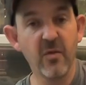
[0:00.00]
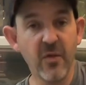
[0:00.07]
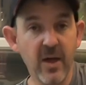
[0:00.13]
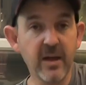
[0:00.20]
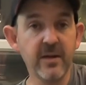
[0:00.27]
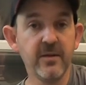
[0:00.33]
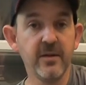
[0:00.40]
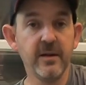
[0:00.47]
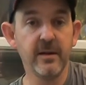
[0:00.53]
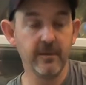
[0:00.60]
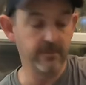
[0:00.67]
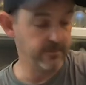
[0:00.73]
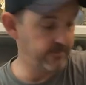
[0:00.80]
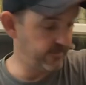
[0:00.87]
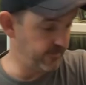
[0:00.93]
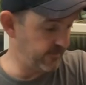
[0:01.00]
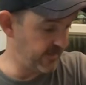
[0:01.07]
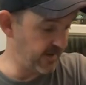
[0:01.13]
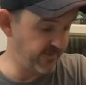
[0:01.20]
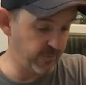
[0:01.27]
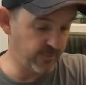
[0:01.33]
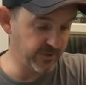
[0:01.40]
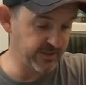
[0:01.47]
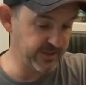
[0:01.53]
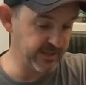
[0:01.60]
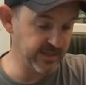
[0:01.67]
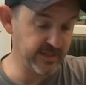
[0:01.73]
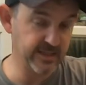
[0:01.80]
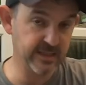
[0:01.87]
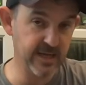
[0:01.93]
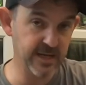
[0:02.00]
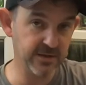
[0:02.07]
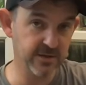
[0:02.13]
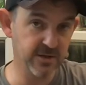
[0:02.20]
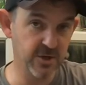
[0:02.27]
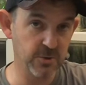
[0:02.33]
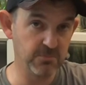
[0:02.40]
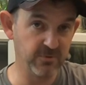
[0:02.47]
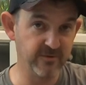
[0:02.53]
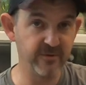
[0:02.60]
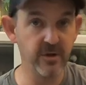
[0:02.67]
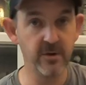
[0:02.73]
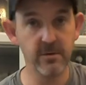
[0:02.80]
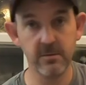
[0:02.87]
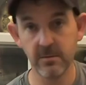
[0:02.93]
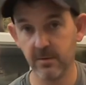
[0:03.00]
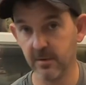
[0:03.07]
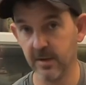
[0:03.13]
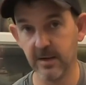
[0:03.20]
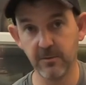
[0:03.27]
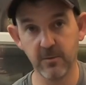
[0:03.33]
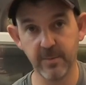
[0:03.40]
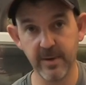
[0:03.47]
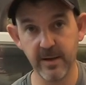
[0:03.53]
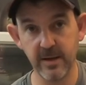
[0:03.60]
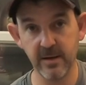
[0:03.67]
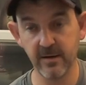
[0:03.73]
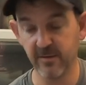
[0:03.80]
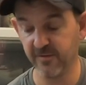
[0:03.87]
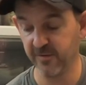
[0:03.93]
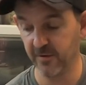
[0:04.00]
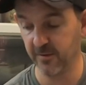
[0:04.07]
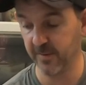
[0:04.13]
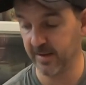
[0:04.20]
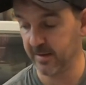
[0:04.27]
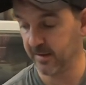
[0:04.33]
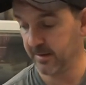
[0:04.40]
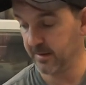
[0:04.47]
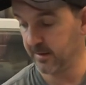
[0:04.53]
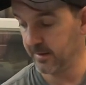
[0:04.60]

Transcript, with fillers: that is it. If you want to see the sand scoop review, it will be following.